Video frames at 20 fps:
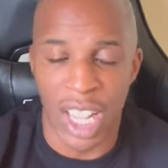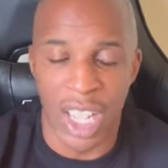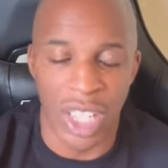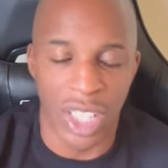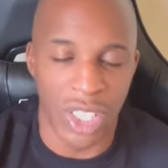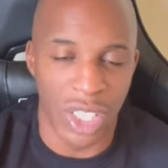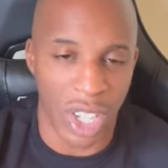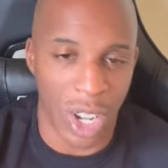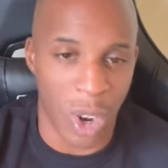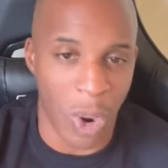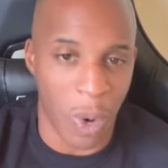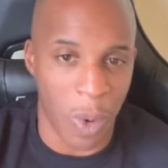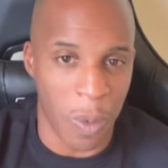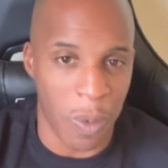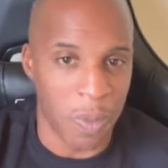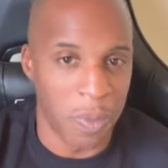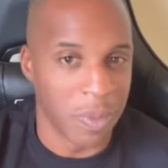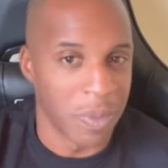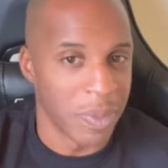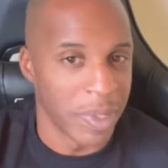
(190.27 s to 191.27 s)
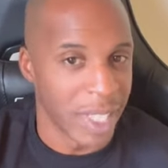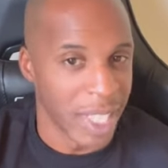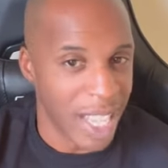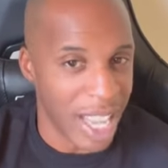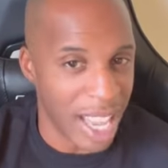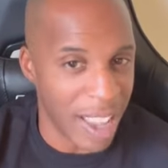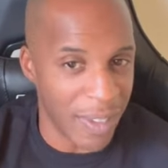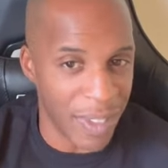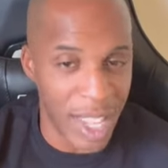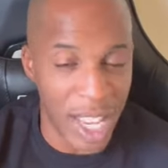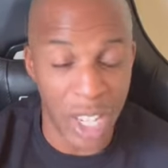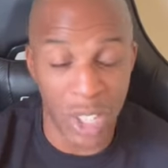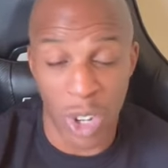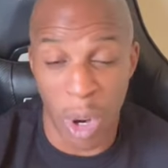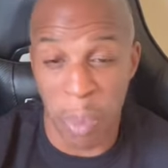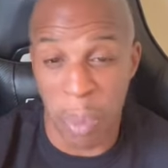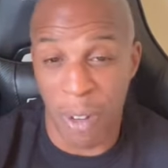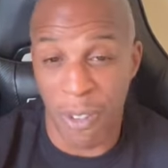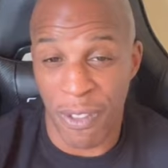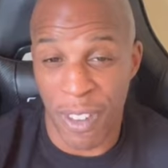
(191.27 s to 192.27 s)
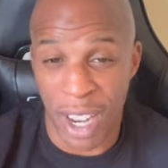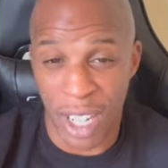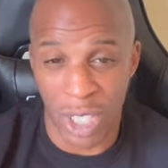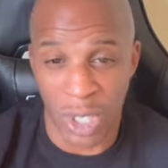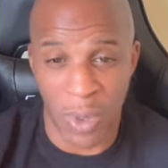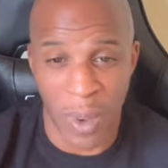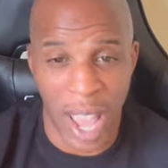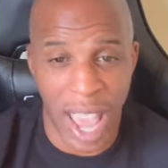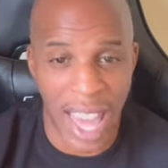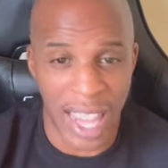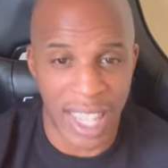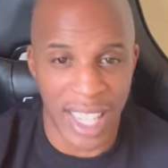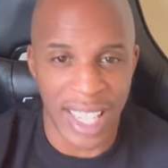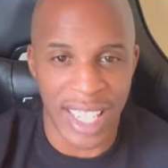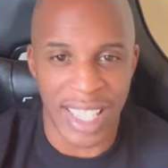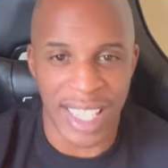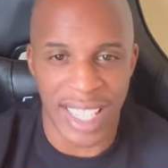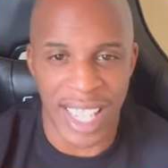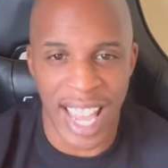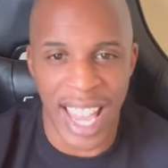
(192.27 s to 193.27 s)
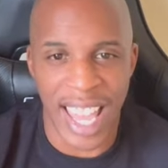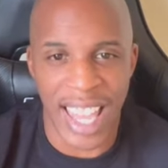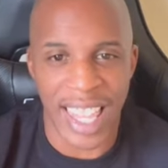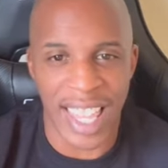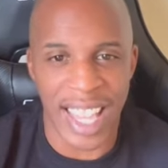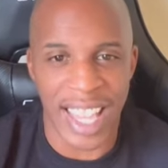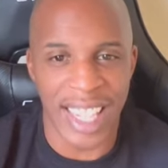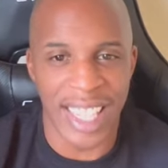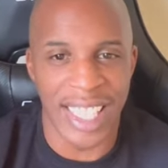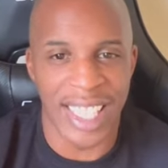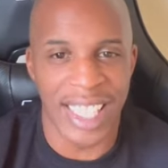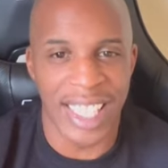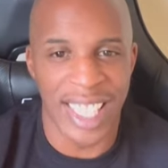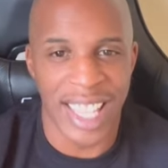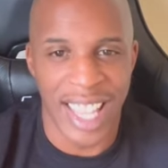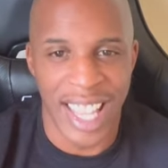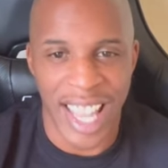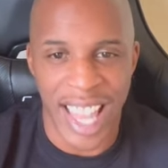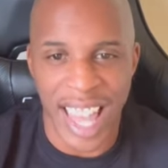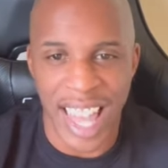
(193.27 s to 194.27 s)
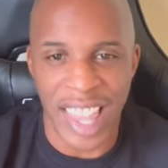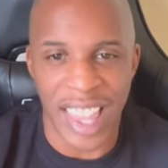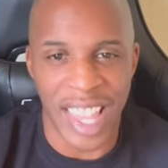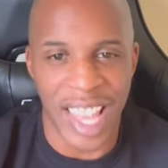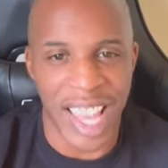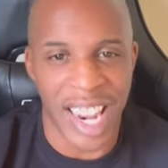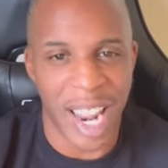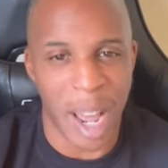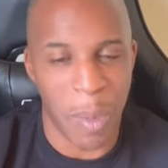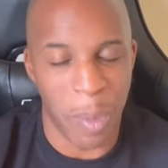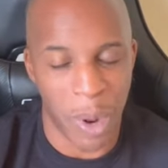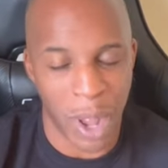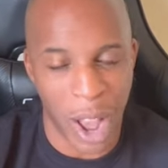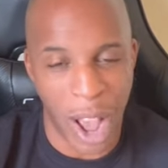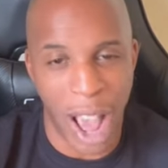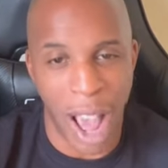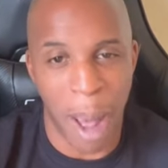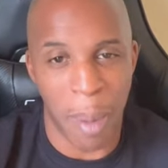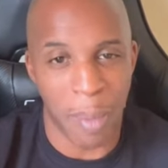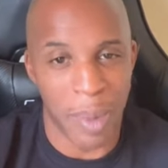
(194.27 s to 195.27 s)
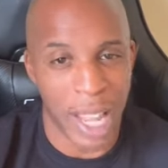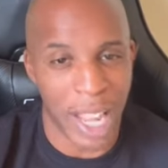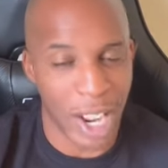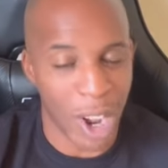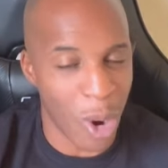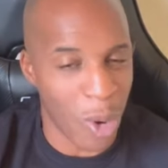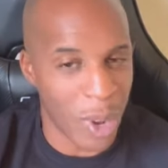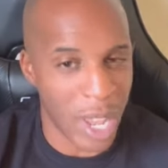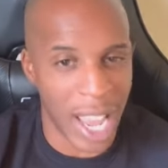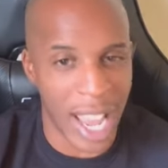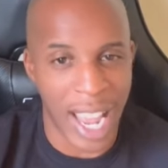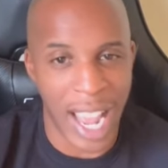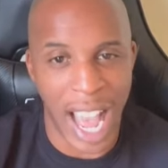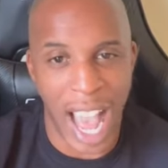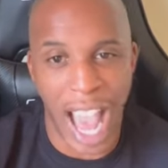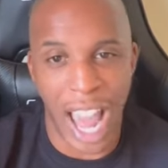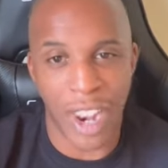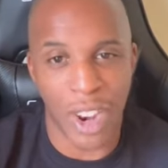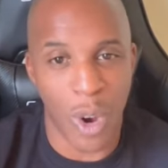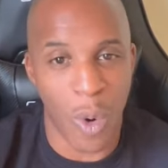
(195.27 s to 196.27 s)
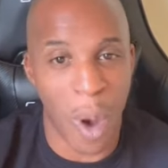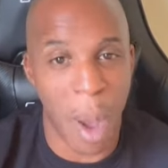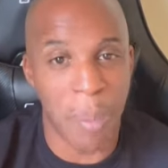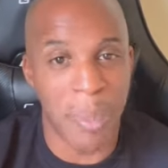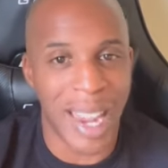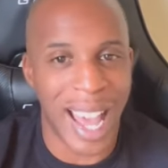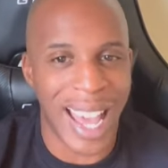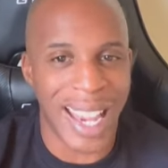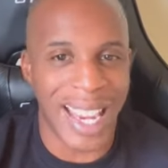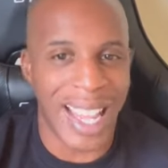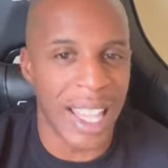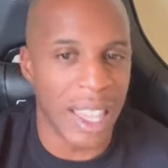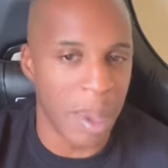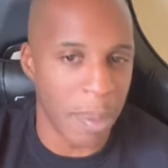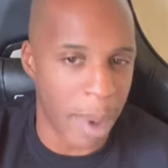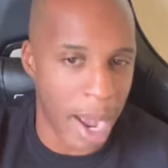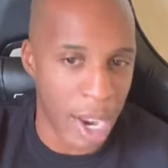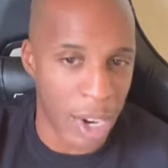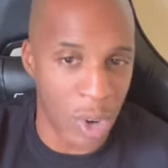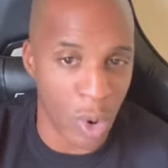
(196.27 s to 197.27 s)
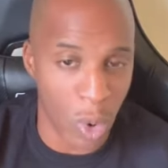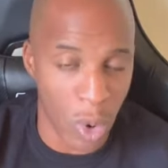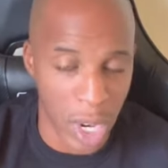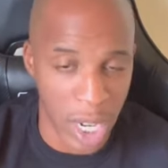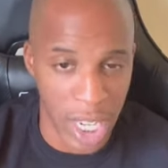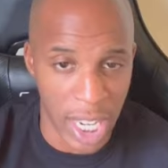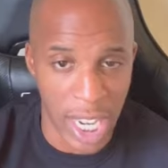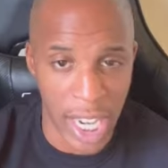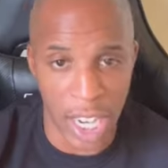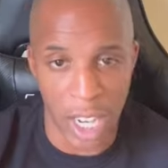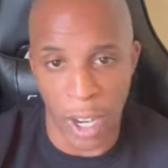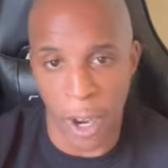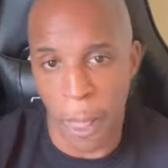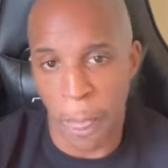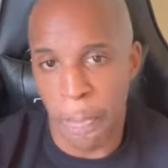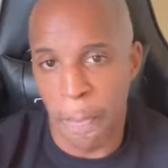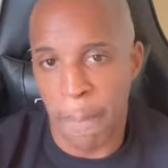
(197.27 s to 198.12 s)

So, if these are professional athletes saying this, then I'm I'm like, okay, I know I'm not in the minority here.